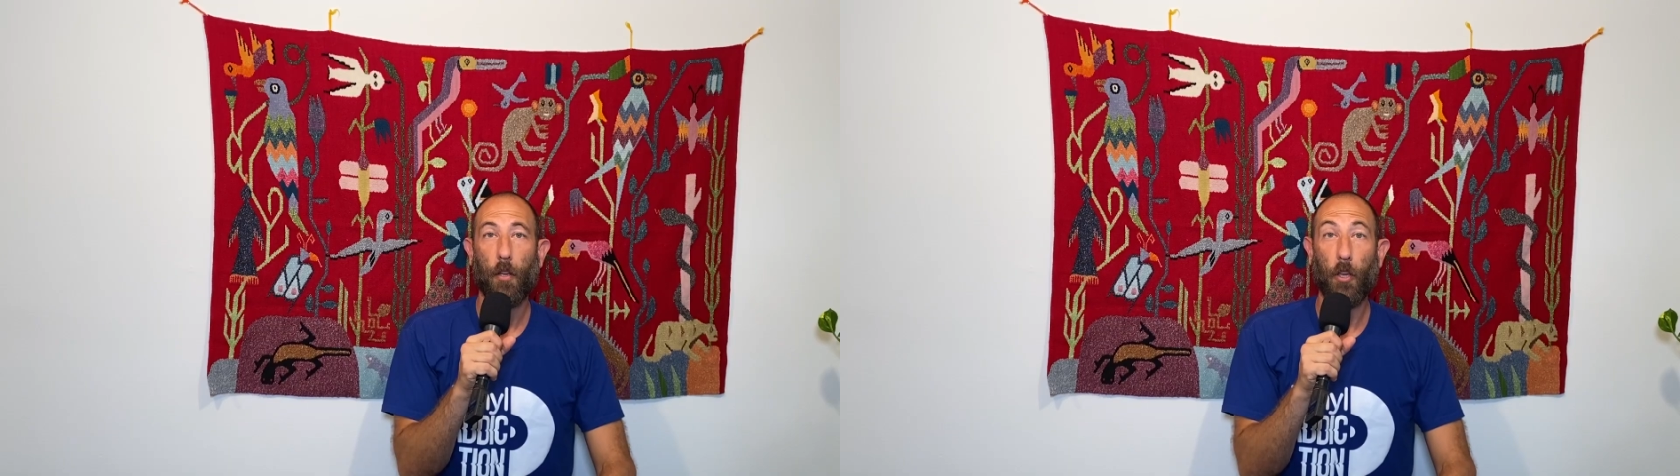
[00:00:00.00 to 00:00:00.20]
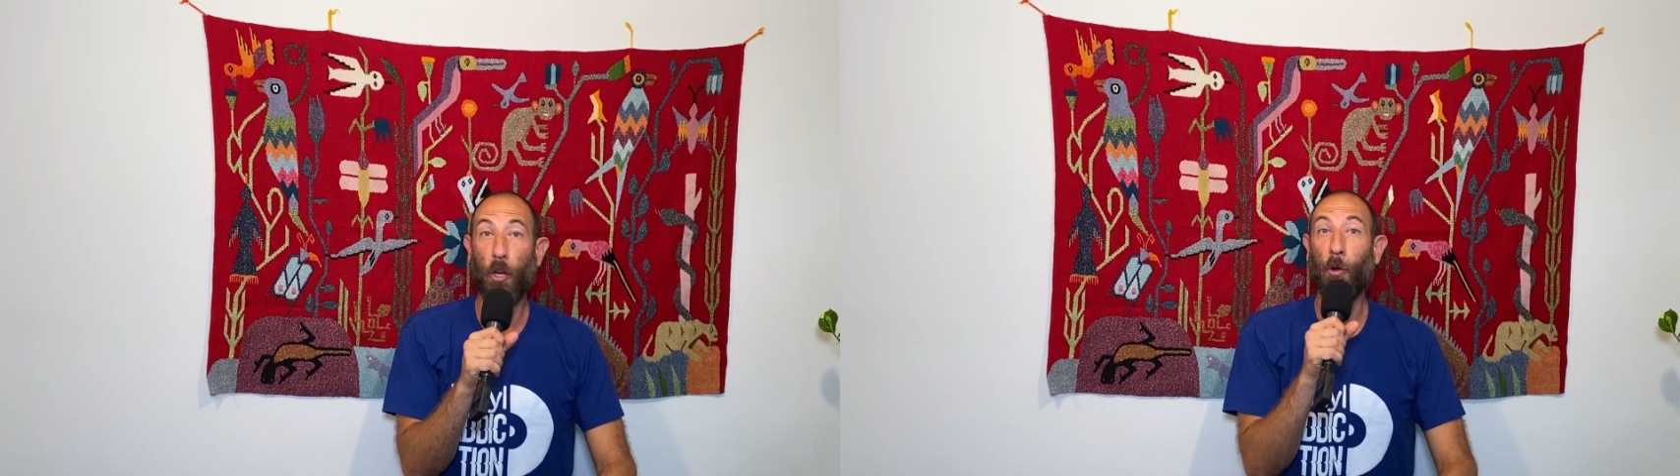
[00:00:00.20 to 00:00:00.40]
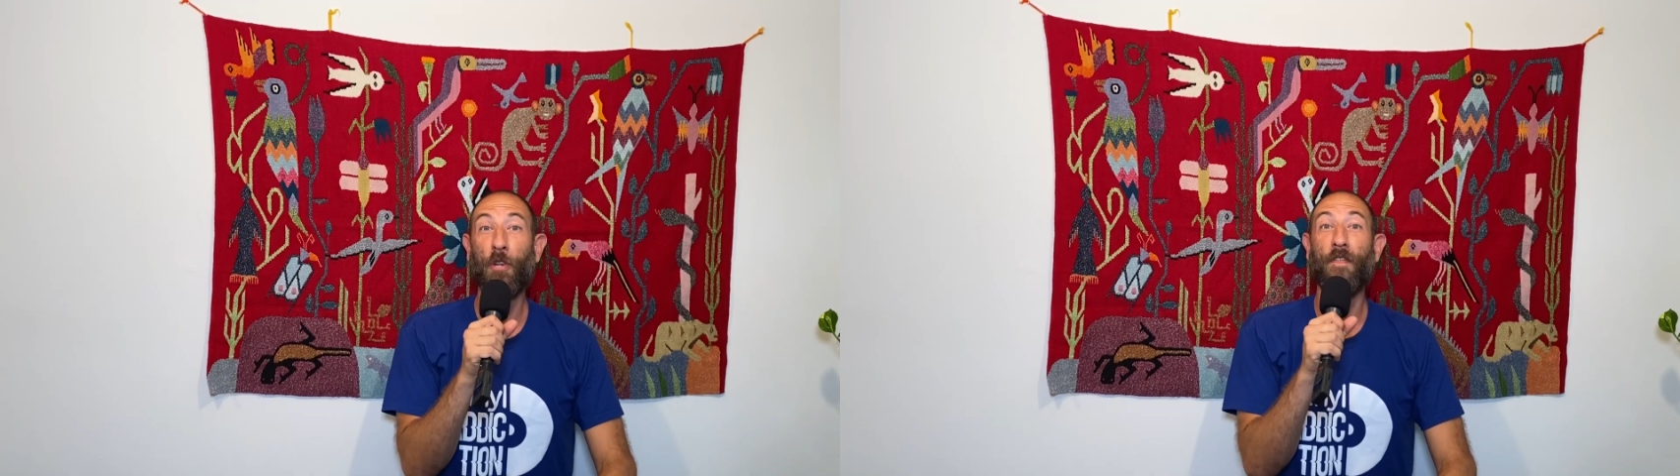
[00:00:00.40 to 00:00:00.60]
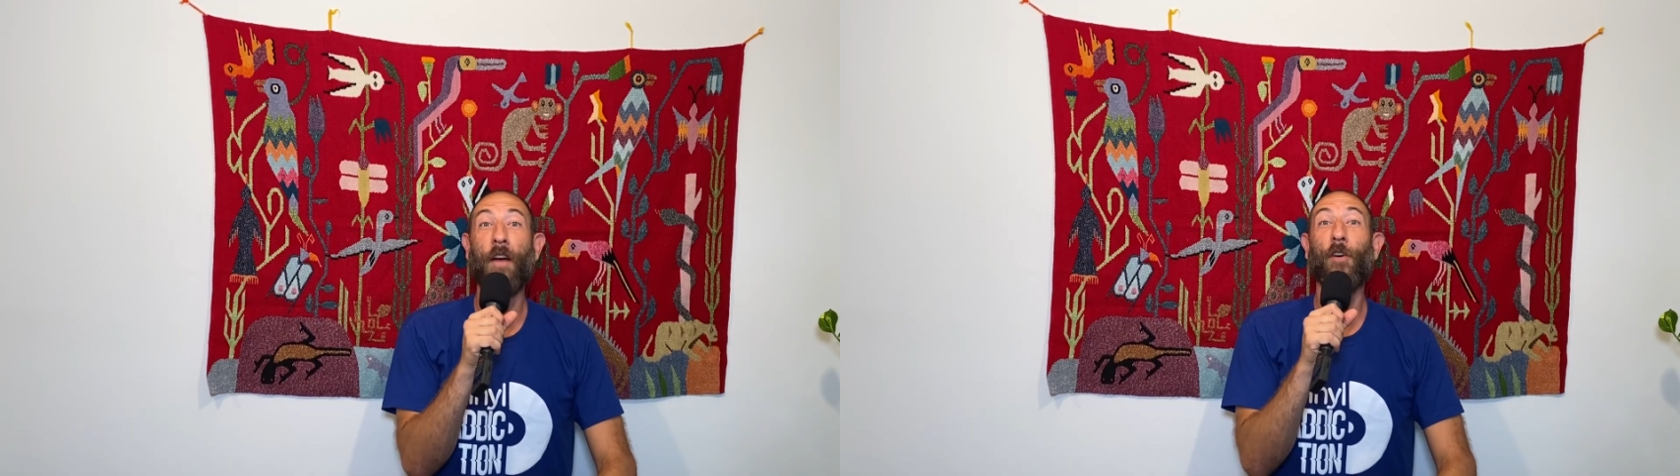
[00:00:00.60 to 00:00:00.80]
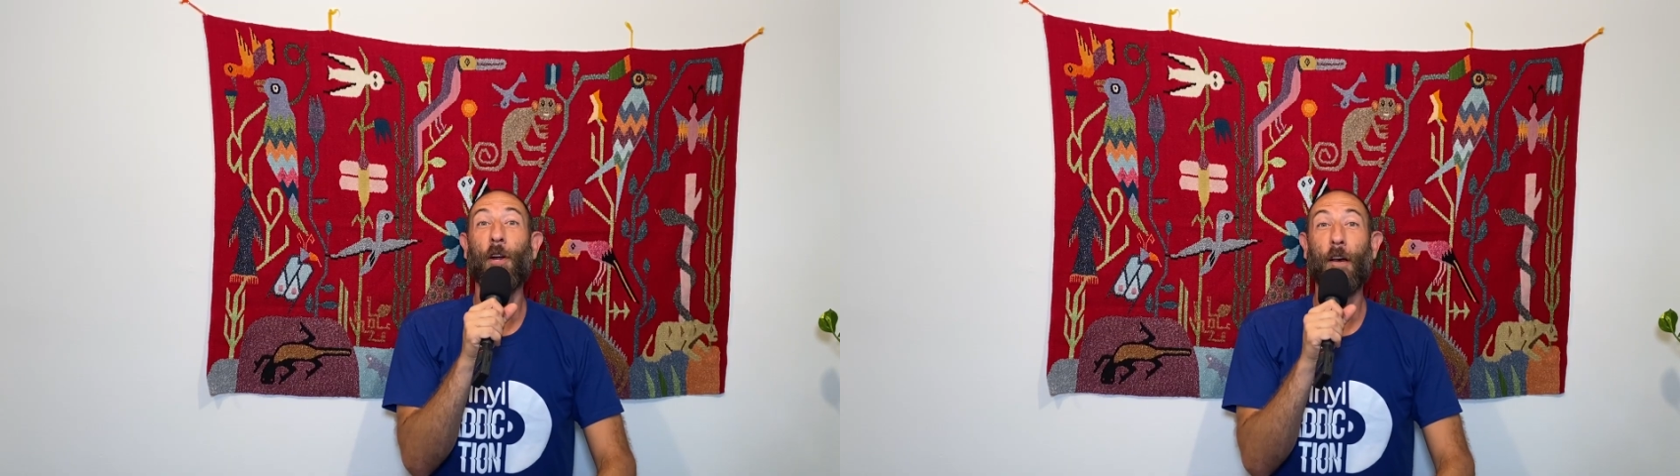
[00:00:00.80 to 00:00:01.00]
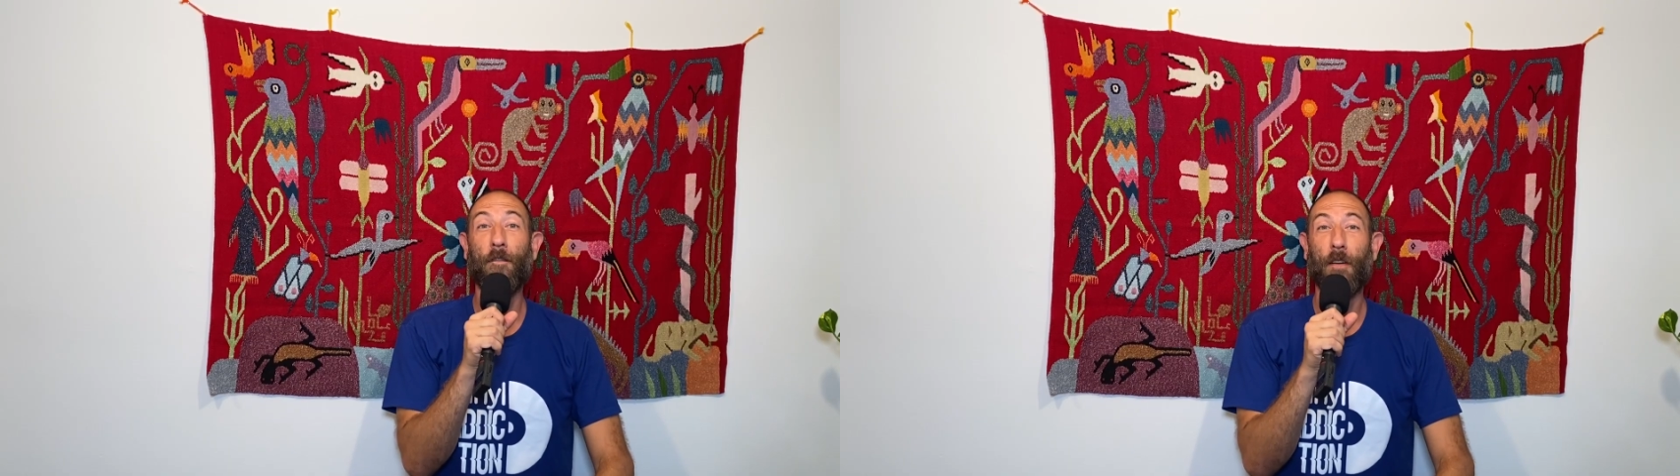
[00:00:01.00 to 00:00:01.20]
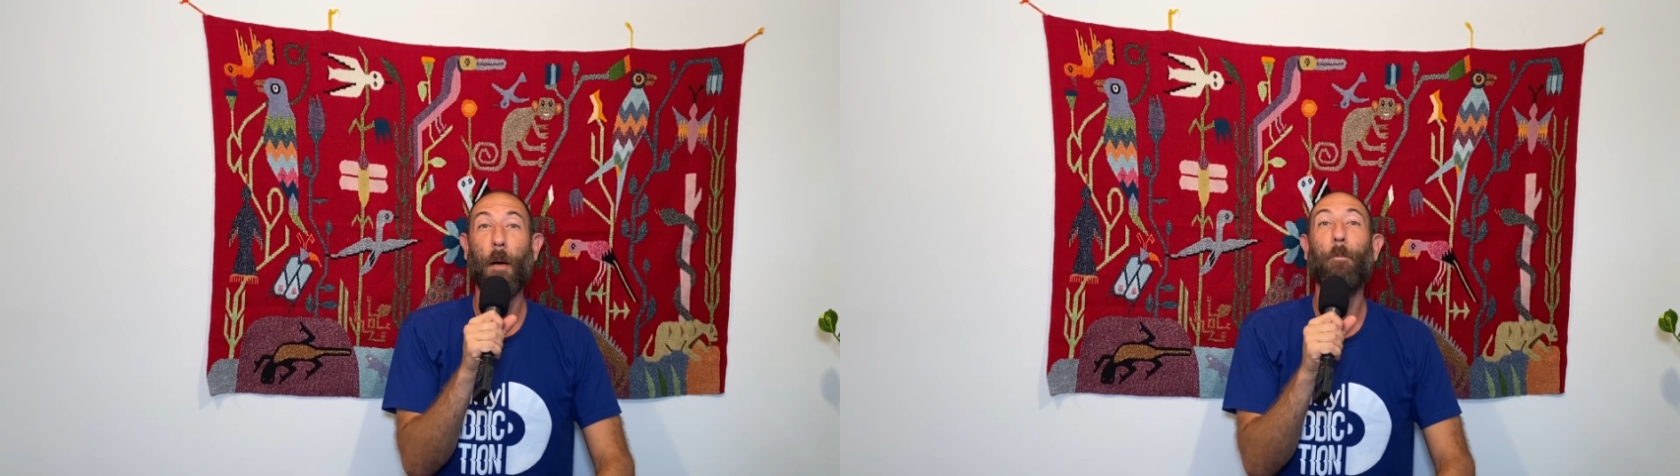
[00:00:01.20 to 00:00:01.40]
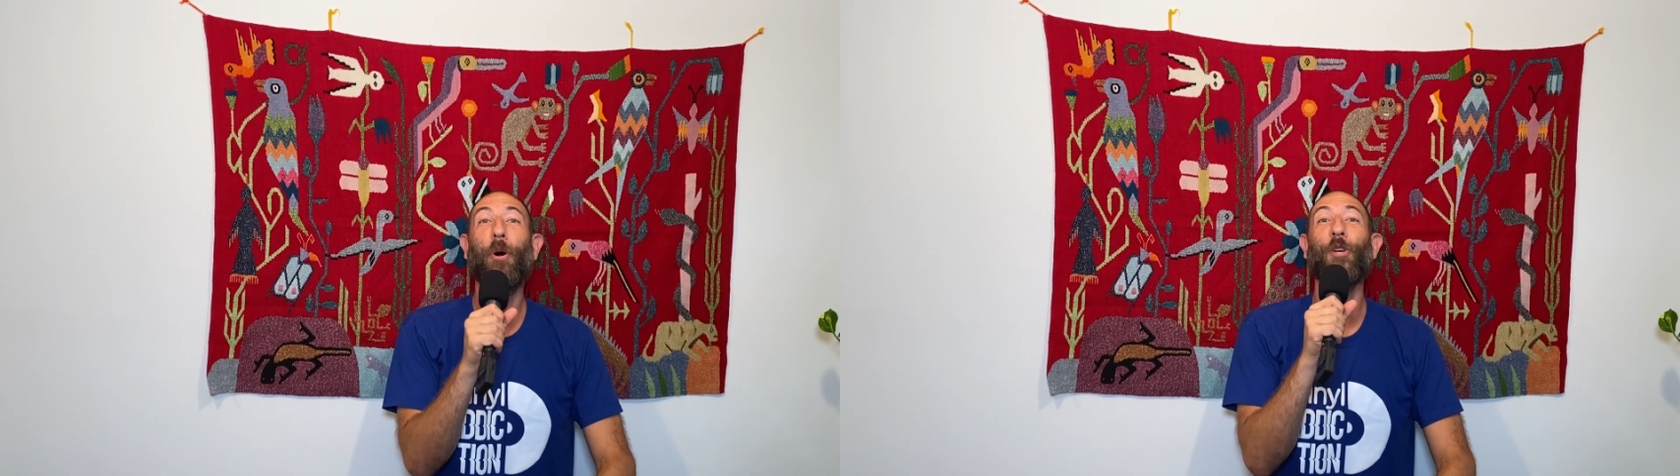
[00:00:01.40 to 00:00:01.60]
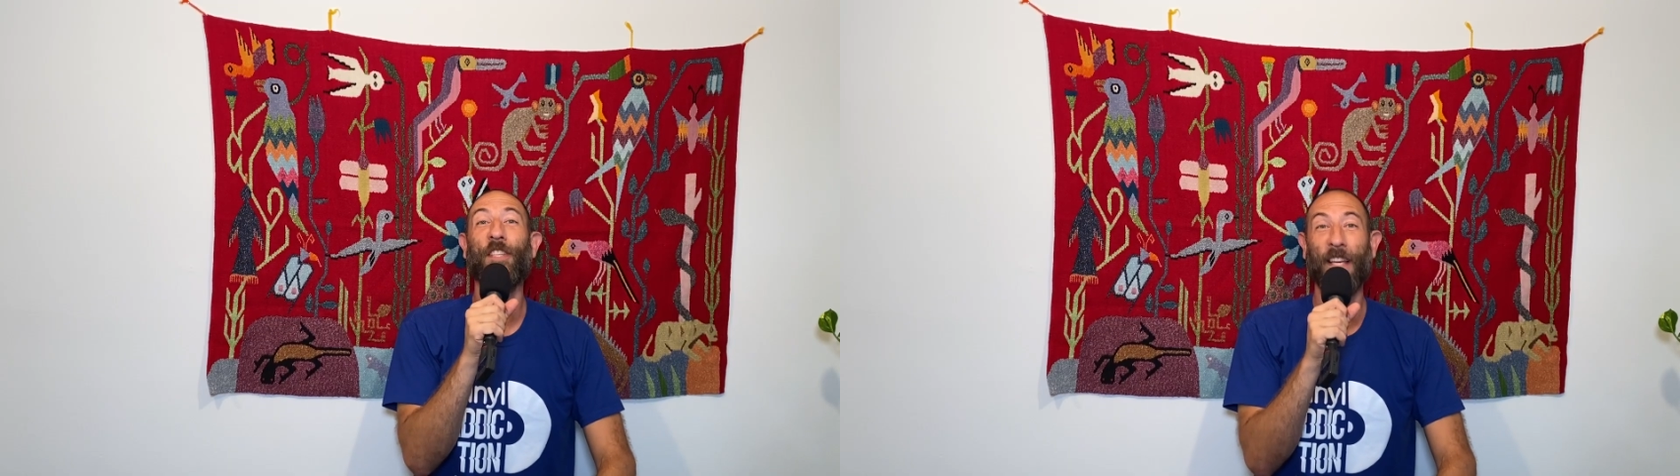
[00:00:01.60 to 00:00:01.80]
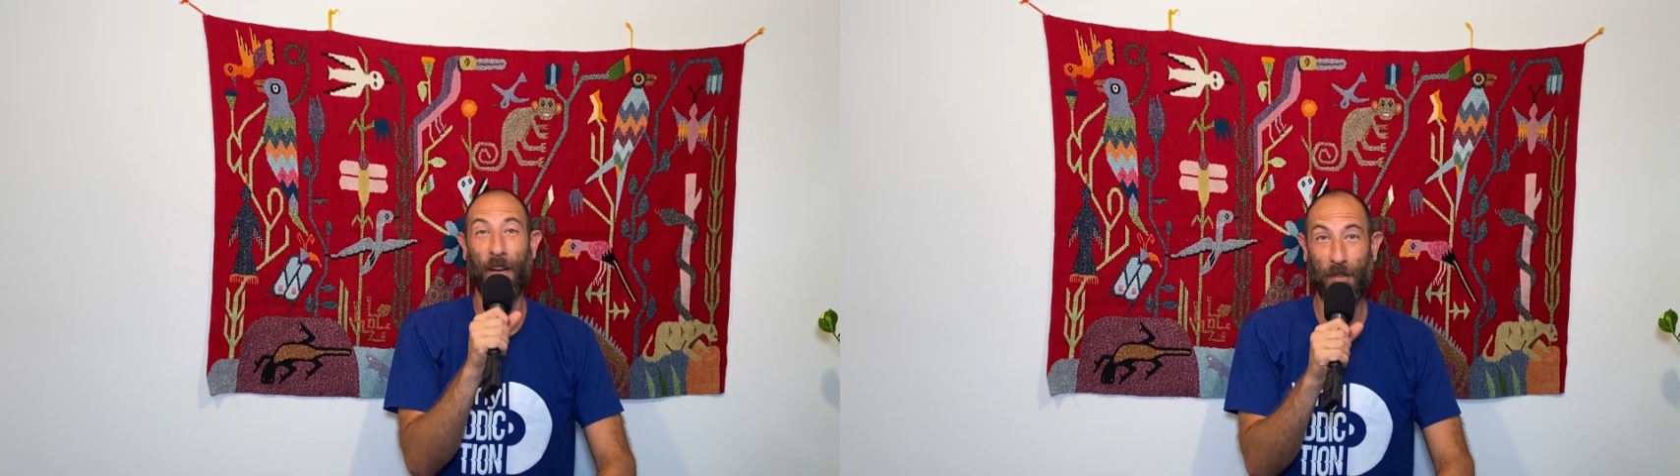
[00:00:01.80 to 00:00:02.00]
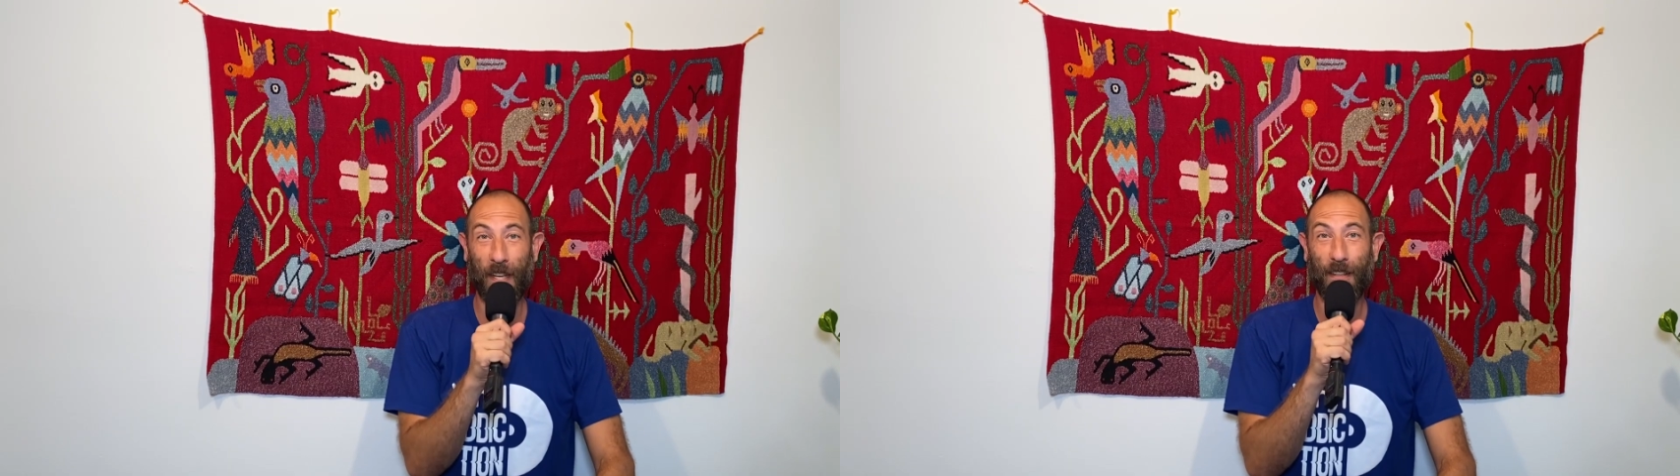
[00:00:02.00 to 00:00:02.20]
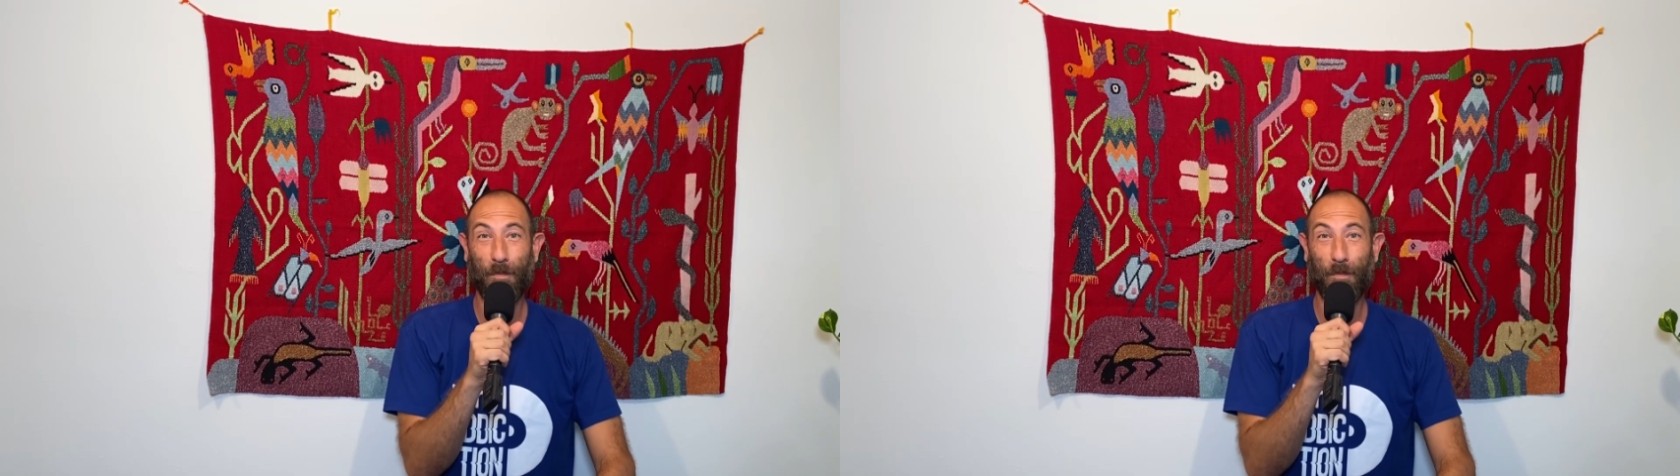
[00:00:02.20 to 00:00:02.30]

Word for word: You know what you've never heard of? Pussy envy.